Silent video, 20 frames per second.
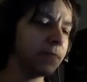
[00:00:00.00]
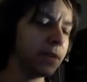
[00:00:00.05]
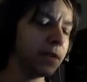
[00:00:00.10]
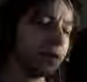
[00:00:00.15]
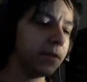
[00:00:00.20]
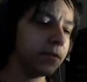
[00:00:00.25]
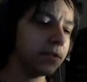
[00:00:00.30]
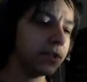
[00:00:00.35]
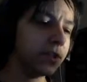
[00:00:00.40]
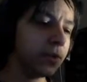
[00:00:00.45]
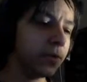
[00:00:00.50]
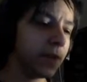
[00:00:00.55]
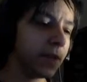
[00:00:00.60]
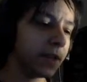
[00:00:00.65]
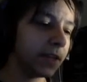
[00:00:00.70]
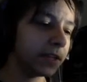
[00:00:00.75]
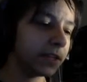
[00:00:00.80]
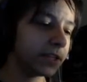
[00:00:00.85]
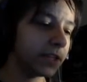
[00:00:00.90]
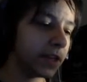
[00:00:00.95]
Wait,
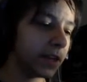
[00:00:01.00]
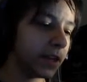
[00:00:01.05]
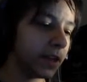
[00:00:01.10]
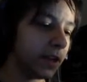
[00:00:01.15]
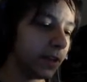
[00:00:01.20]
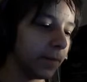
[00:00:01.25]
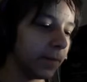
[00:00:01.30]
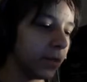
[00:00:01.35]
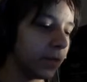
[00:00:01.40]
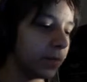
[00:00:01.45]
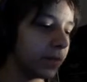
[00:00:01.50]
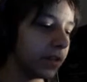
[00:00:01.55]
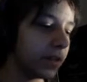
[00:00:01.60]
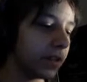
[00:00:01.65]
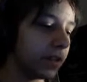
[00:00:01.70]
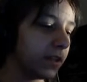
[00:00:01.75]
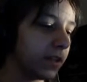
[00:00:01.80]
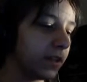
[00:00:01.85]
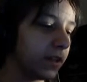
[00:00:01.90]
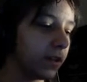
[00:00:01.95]
it's a apartment
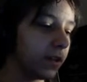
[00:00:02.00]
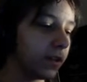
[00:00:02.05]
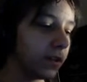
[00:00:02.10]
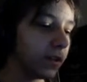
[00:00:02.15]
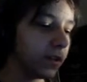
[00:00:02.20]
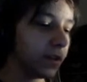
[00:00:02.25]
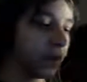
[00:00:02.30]
key.